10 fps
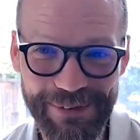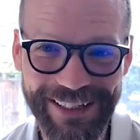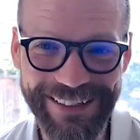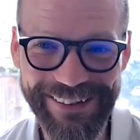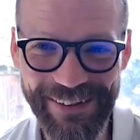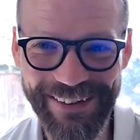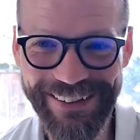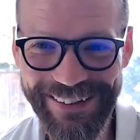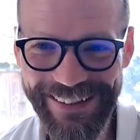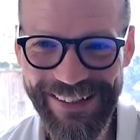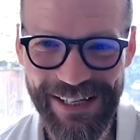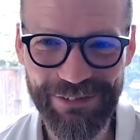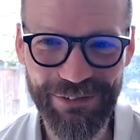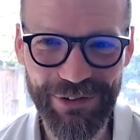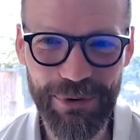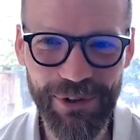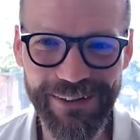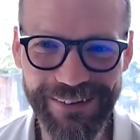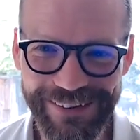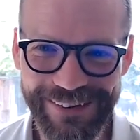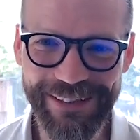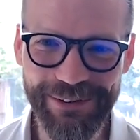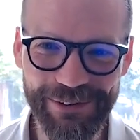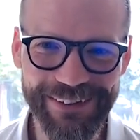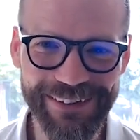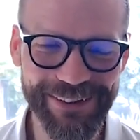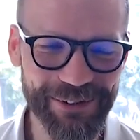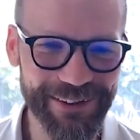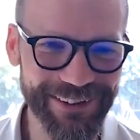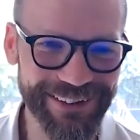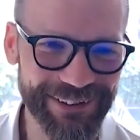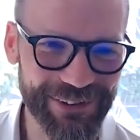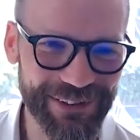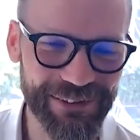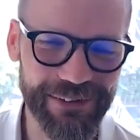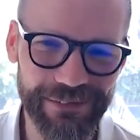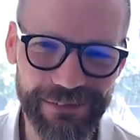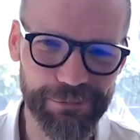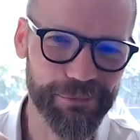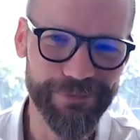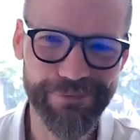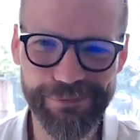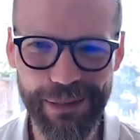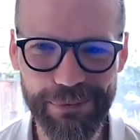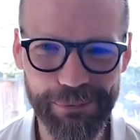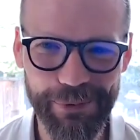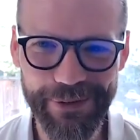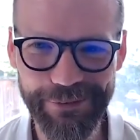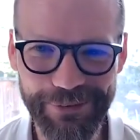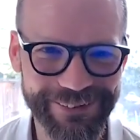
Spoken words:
And if it works, Neil, you can take the credit. If it doesn't, blame somebody else.